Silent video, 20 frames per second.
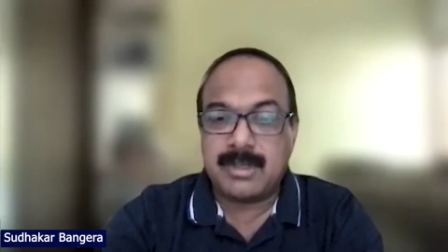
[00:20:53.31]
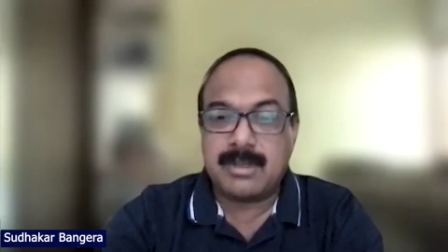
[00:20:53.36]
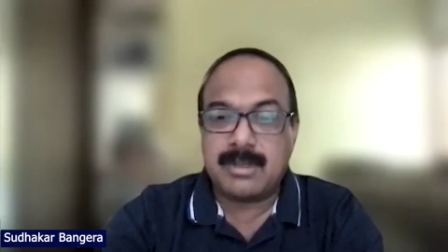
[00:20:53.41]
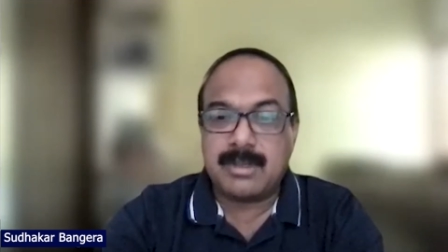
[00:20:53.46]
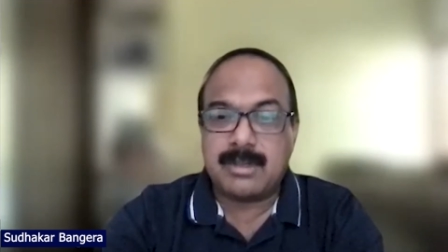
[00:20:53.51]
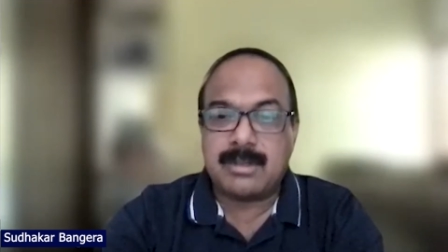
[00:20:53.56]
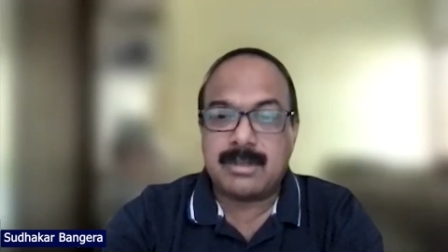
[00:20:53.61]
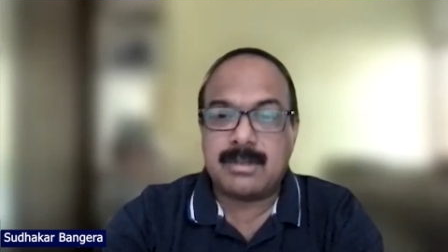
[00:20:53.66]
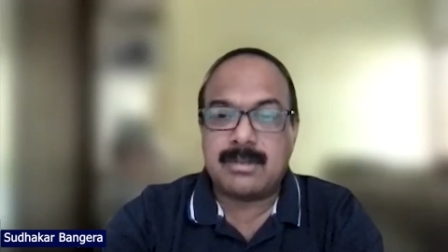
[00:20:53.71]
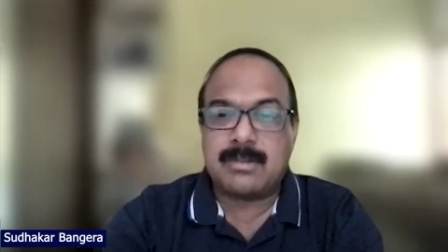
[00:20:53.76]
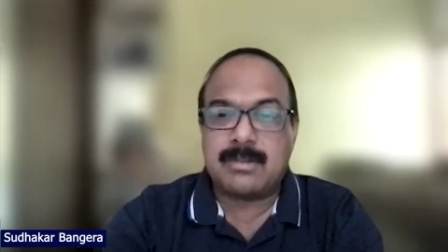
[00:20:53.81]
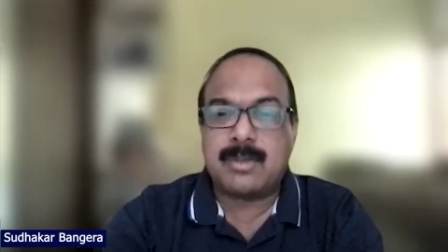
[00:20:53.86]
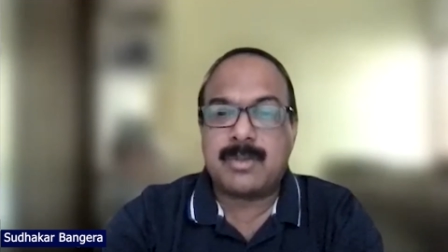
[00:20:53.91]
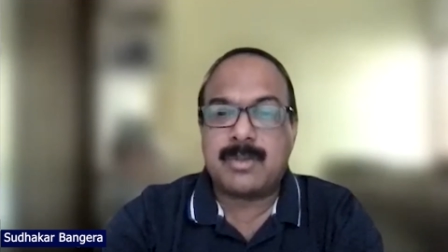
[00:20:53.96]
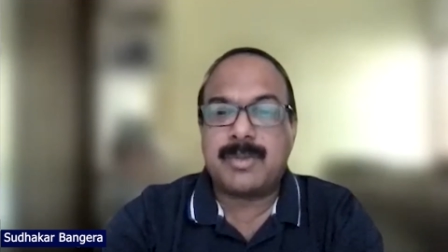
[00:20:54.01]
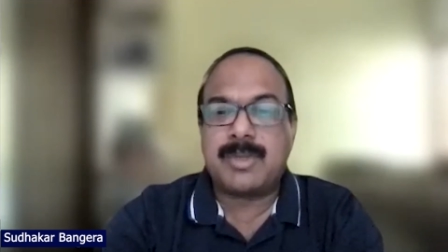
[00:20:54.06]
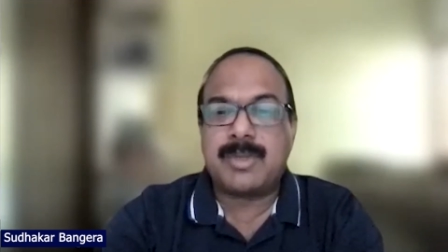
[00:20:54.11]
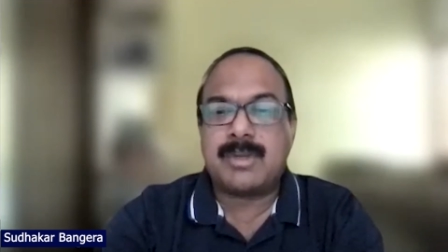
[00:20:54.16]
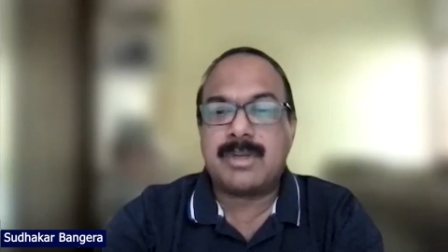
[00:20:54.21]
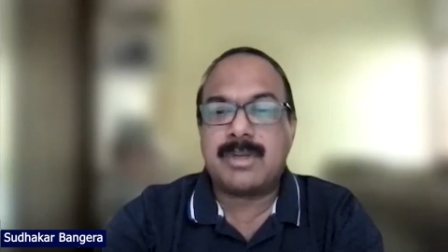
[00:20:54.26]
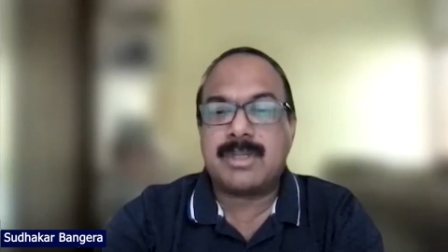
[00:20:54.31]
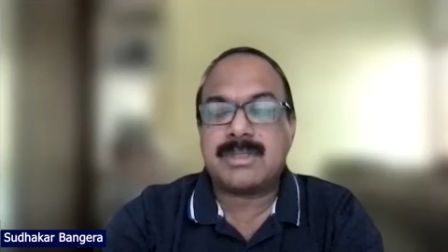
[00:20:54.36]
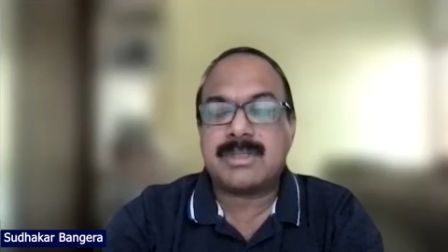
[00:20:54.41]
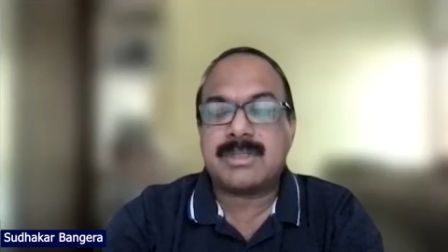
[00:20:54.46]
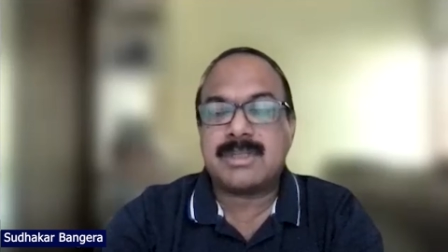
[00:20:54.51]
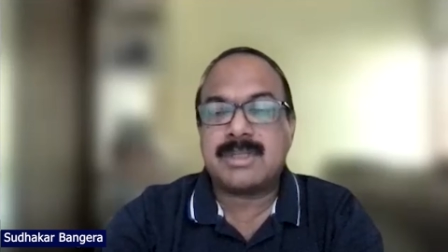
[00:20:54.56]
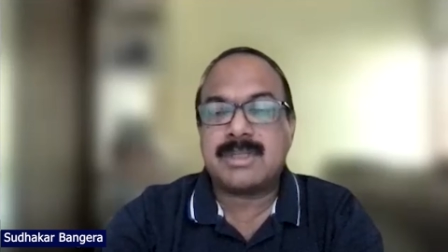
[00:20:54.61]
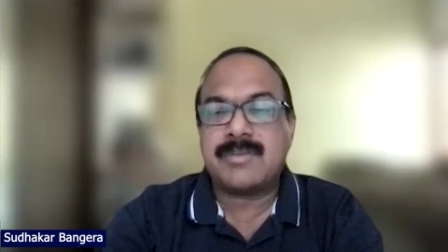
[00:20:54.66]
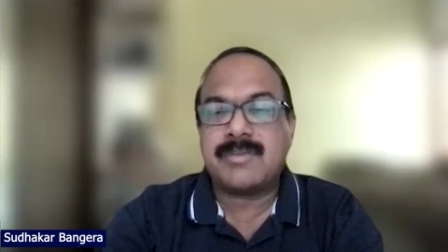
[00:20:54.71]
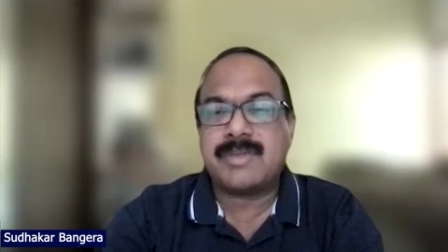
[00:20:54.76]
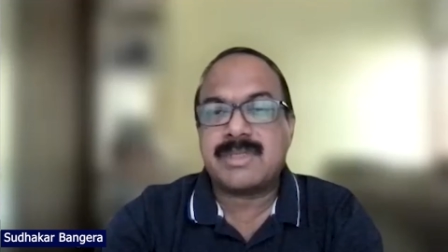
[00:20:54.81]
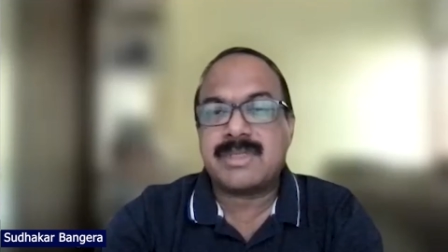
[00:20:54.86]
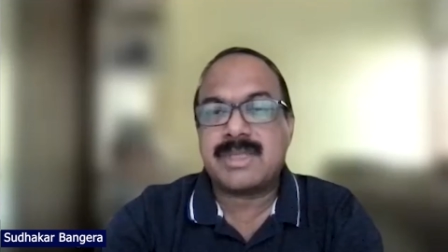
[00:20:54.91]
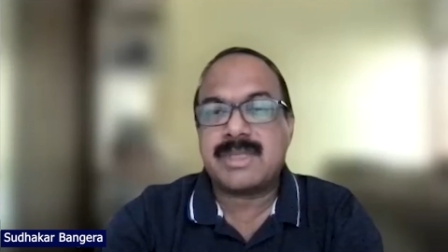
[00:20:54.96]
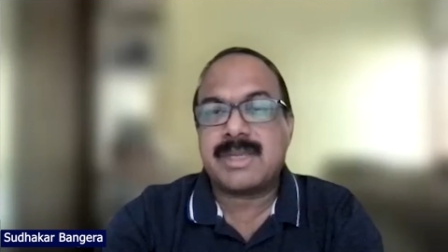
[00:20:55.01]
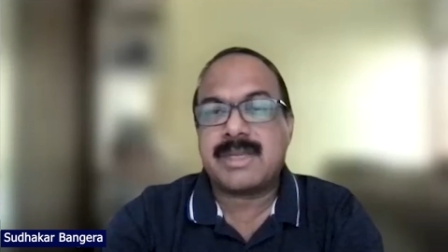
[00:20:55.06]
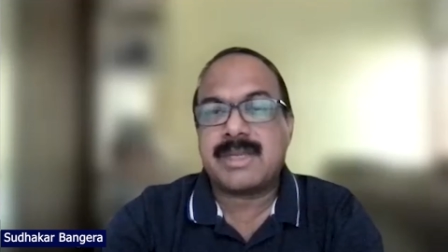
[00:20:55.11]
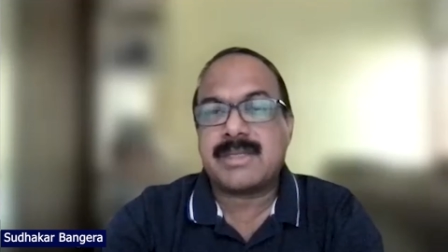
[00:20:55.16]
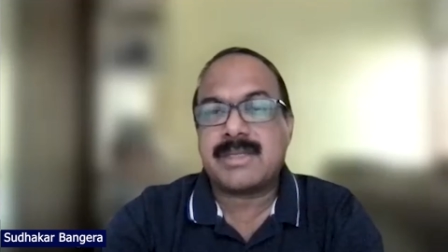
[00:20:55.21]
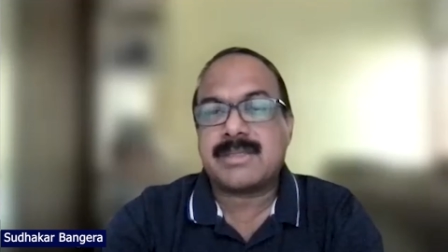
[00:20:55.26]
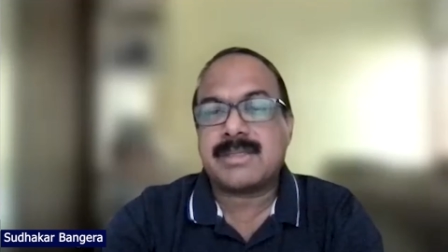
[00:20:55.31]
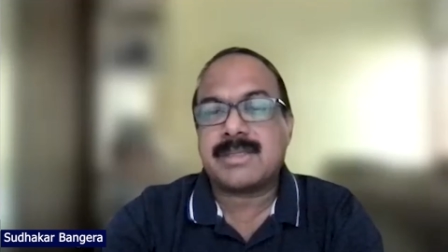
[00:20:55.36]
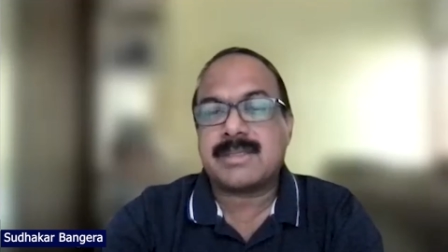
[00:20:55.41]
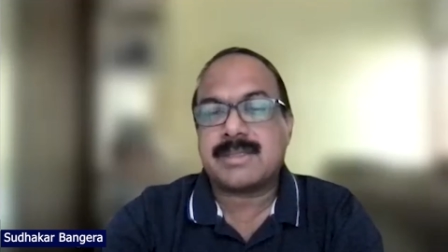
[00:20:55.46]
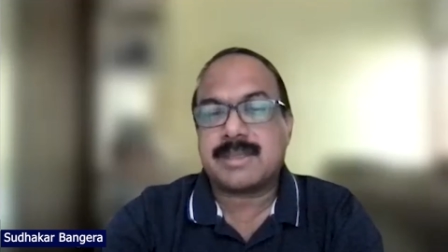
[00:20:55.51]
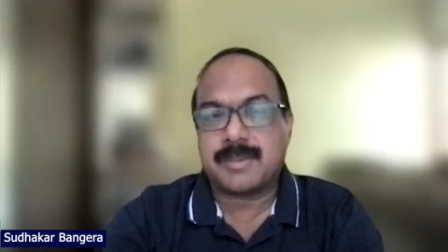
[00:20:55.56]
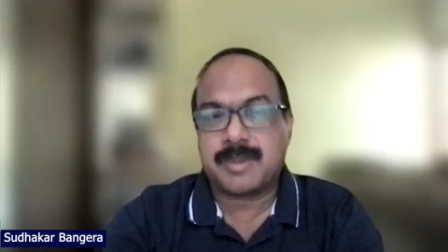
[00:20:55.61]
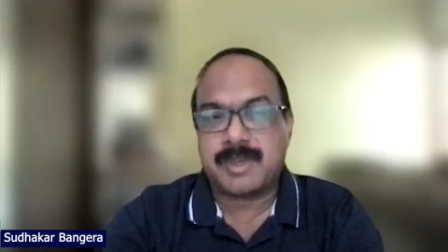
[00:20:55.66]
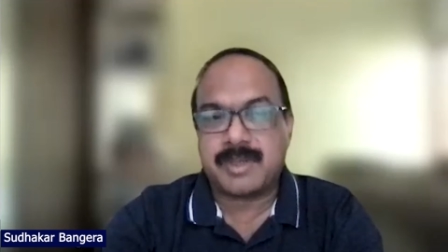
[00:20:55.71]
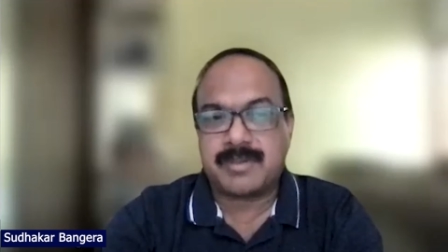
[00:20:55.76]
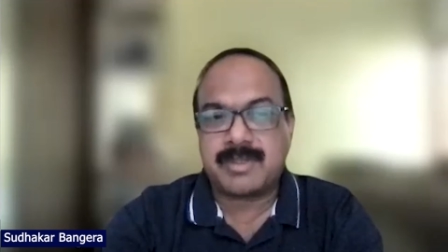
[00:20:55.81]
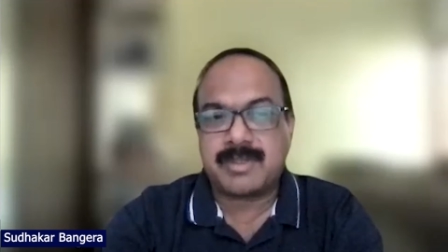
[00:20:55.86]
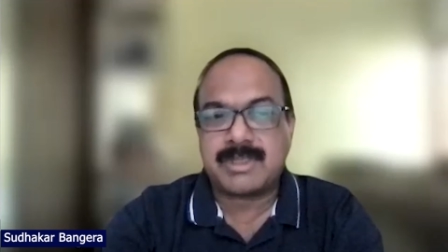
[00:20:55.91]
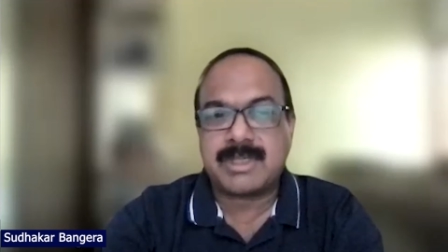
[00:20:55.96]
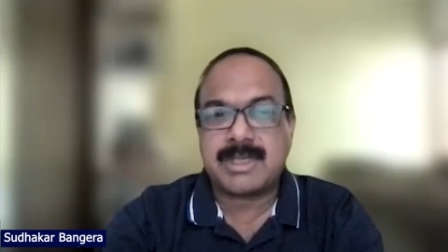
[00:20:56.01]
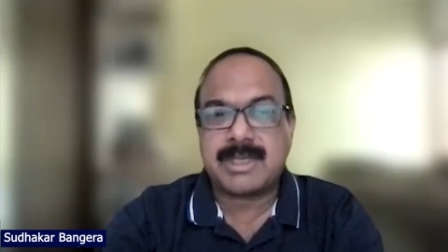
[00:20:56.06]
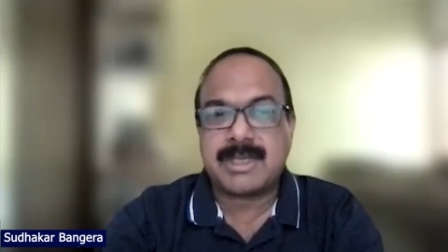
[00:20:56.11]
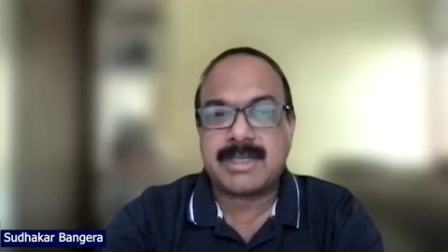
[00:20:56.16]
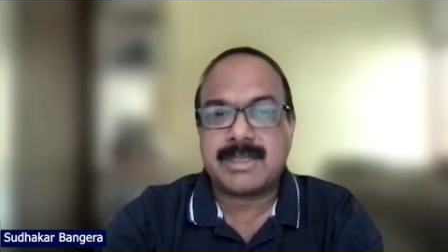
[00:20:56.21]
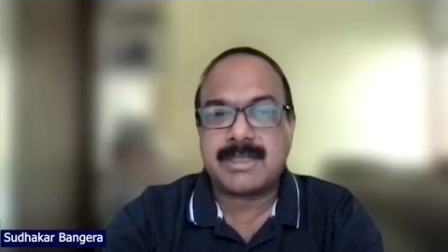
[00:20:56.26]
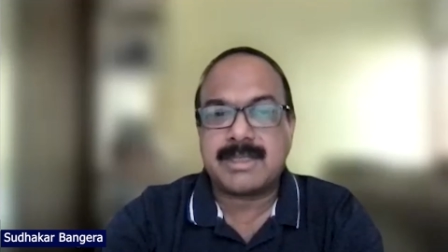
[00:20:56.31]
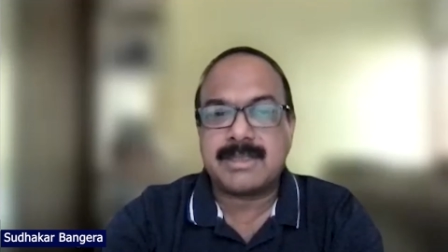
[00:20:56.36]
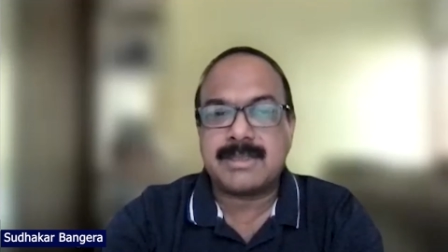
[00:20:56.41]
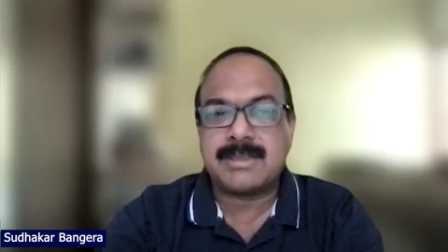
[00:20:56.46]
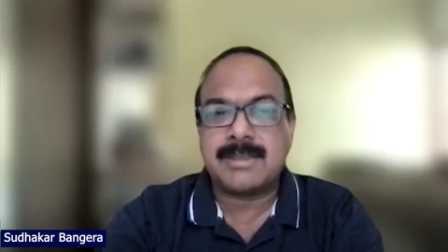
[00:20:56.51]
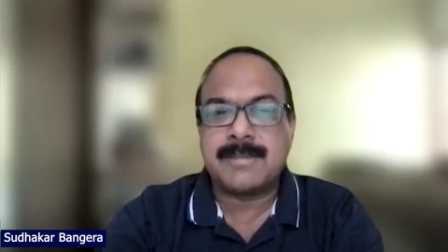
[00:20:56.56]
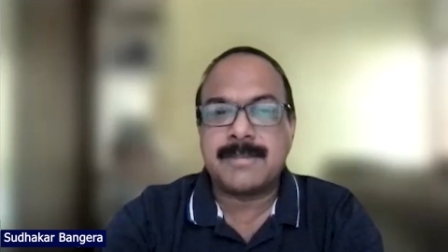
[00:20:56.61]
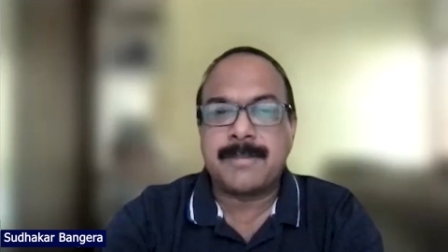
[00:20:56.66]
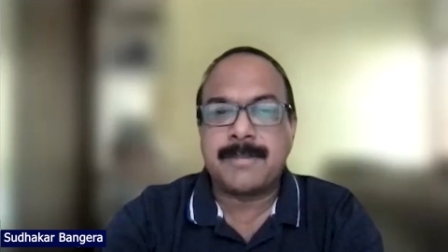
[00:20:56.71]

uh, what we call as the investigators and sub-investigators